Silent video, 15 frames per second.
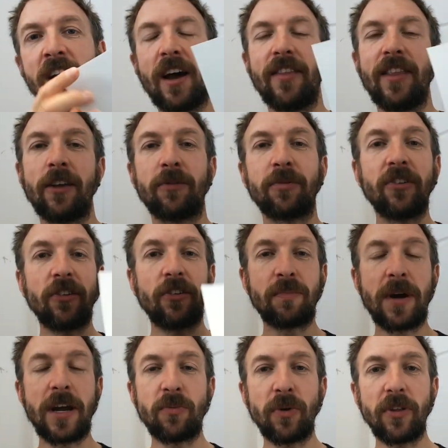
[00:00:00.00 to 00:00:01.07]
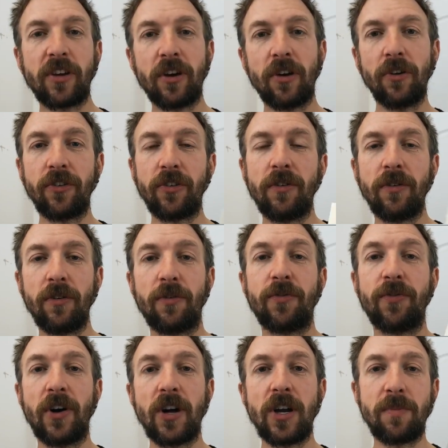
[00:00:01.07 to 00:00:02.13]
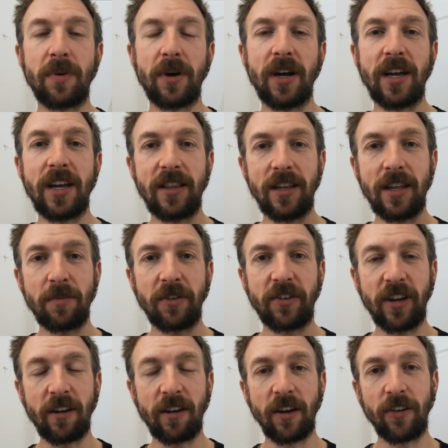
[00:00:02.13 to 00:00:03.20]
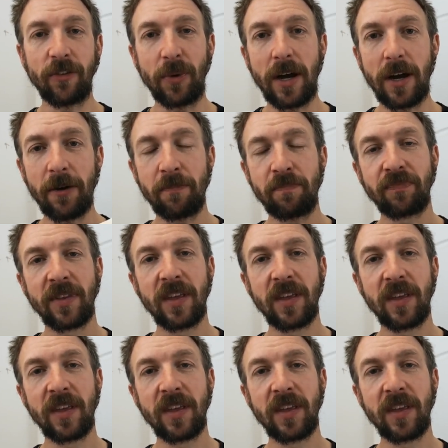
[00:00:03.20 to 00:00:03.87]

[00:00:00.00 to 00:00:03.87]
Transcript: and that's because it's made with cotton fiber in the material as well.